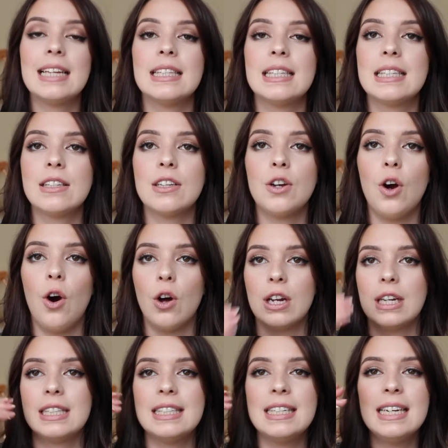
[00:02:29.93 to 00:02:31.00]
It's
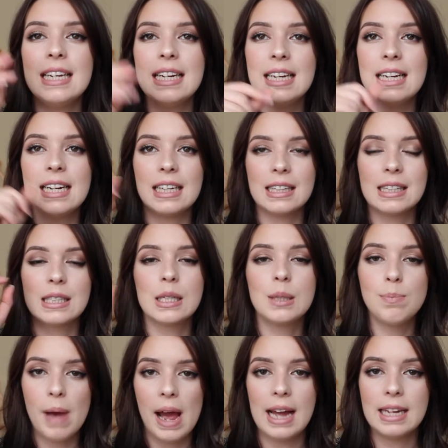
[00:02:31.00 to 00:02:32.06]
got teeny little
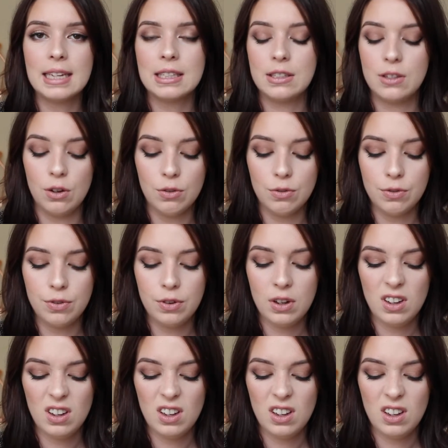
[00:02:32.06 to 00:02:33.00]
specks of